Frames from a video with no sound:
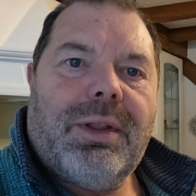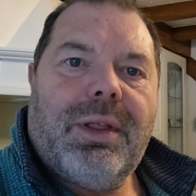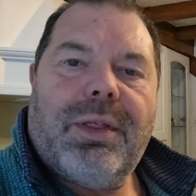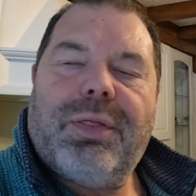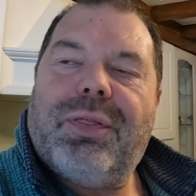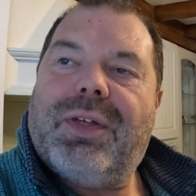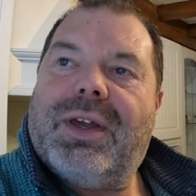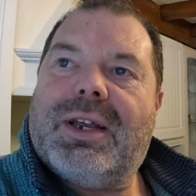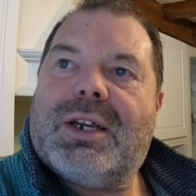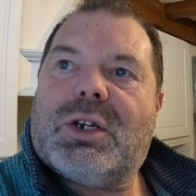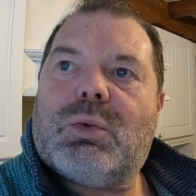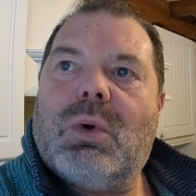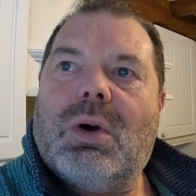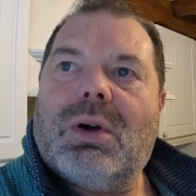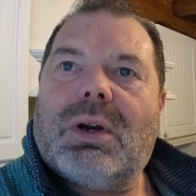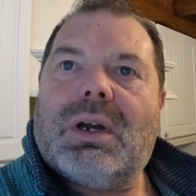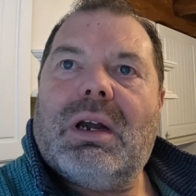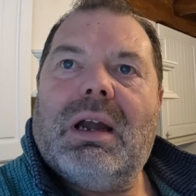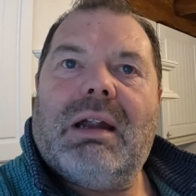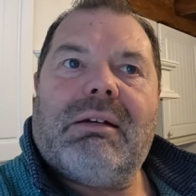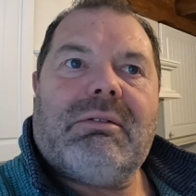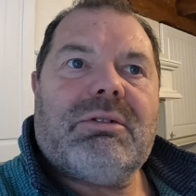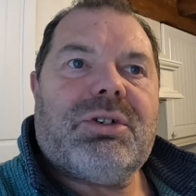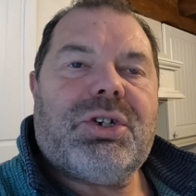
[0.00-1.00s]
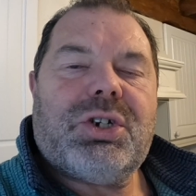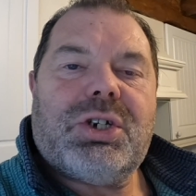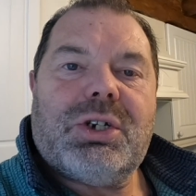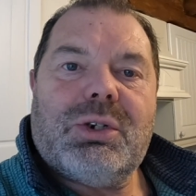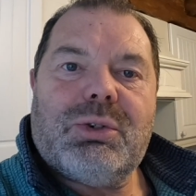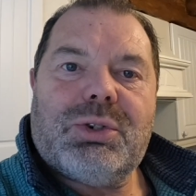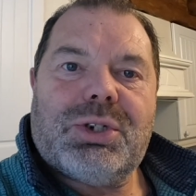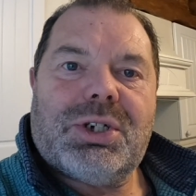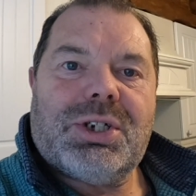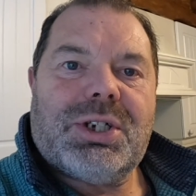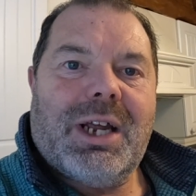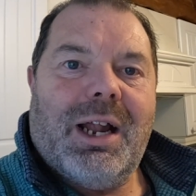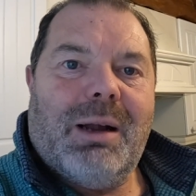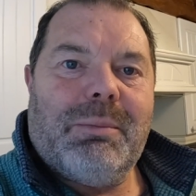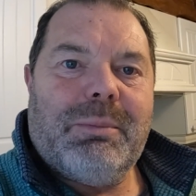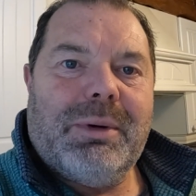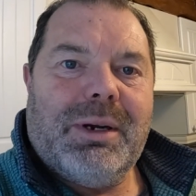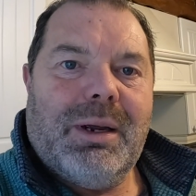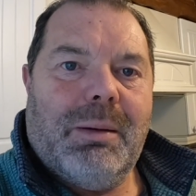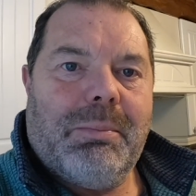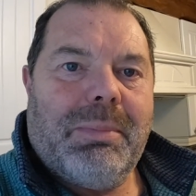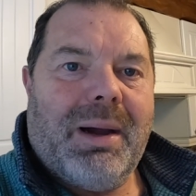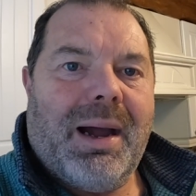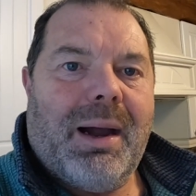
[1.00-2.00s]
of the things what Clarence used to tell
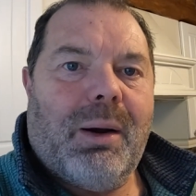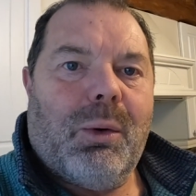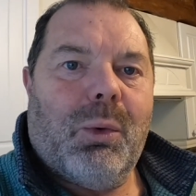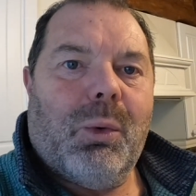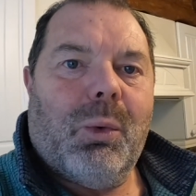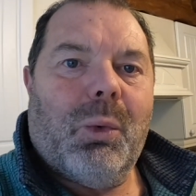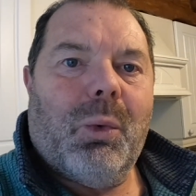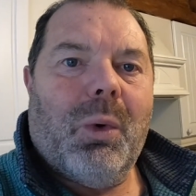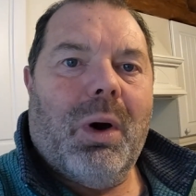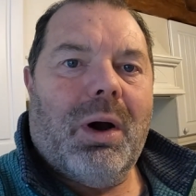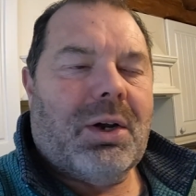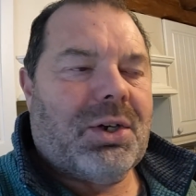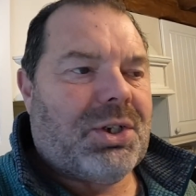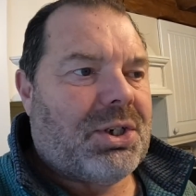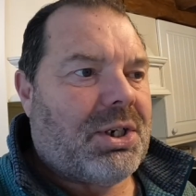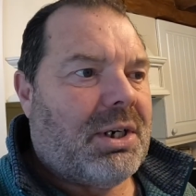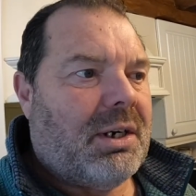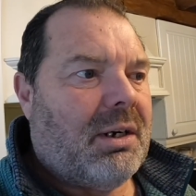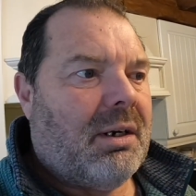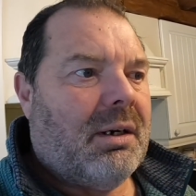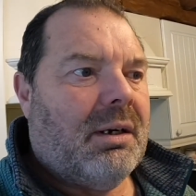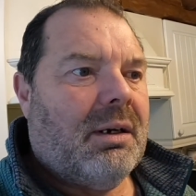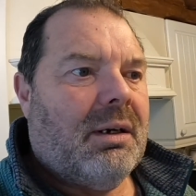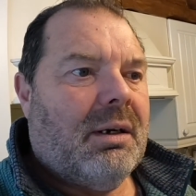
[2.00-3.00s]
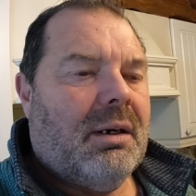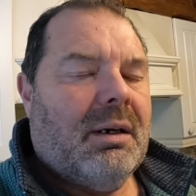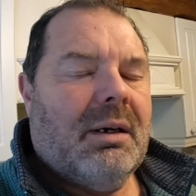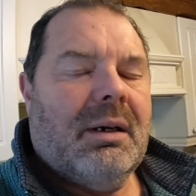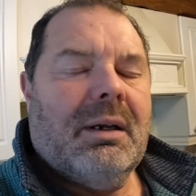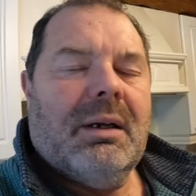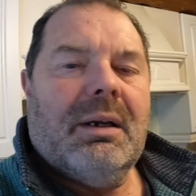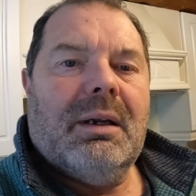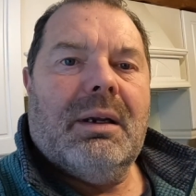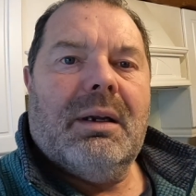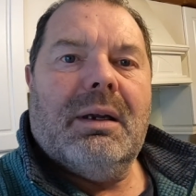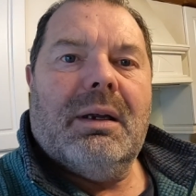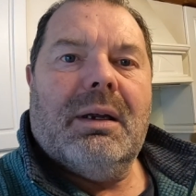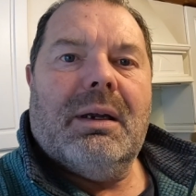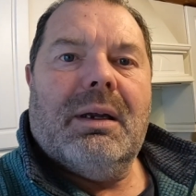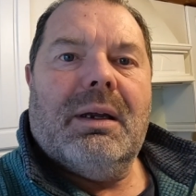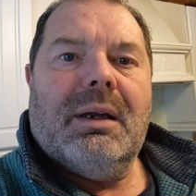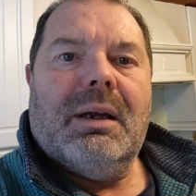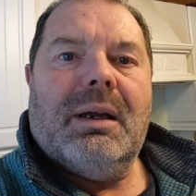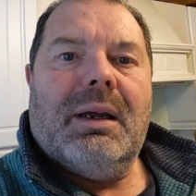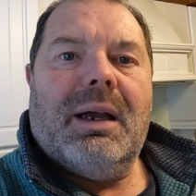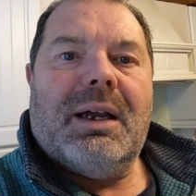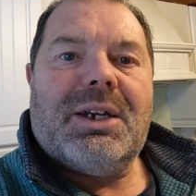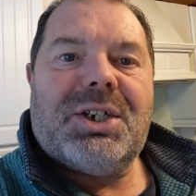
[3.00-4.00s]
me about was
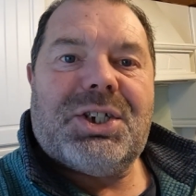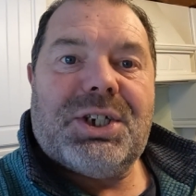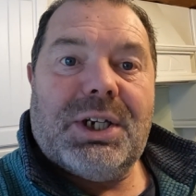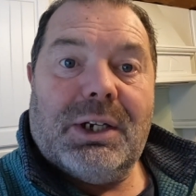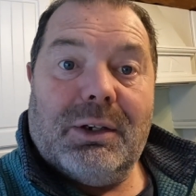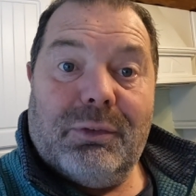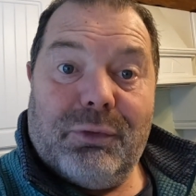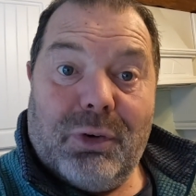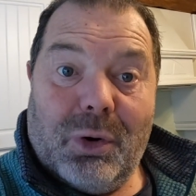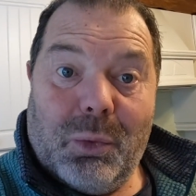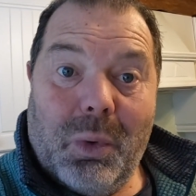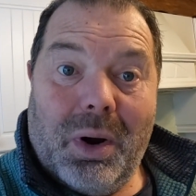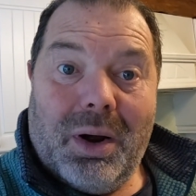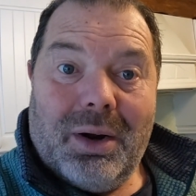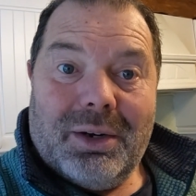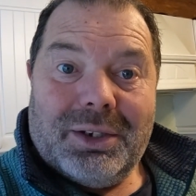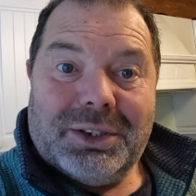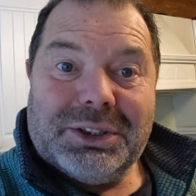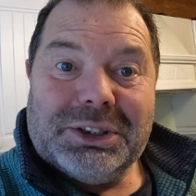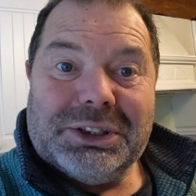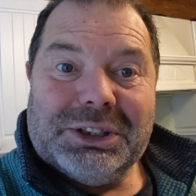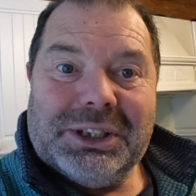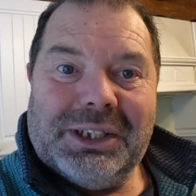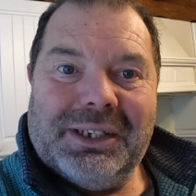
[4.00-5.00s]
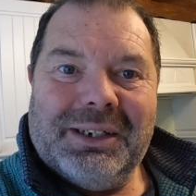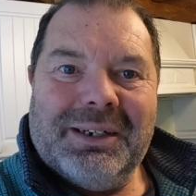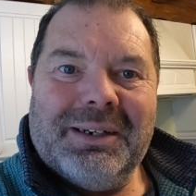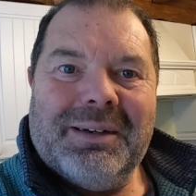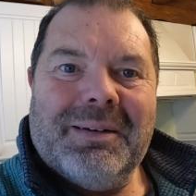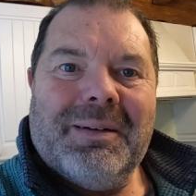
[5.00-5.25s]
a silver watch.